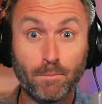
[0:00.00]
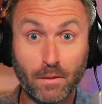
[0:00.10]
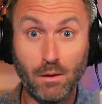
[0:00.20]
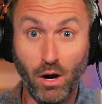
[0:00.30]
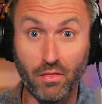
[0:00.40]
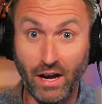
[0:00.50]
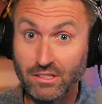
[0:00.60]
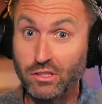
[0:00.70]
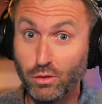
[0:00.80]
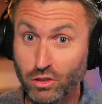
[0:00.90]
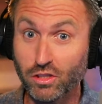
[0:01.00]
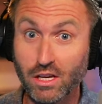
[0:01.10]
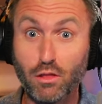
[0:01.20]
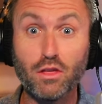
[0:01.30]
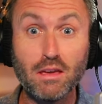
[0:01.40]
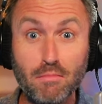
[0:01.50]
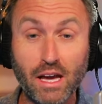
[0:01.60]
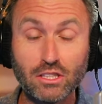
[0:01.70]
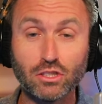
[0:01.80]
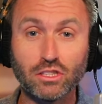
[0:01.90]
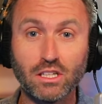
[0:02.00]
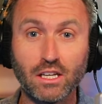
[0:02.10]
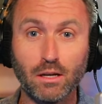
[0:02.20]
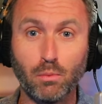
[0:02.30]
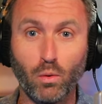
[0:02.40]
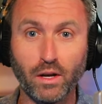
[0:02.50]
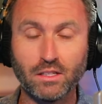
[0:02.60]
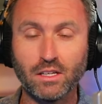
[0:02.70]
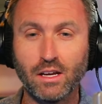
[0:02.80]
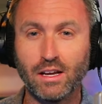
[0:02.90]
come on, that's usually the major sticking point.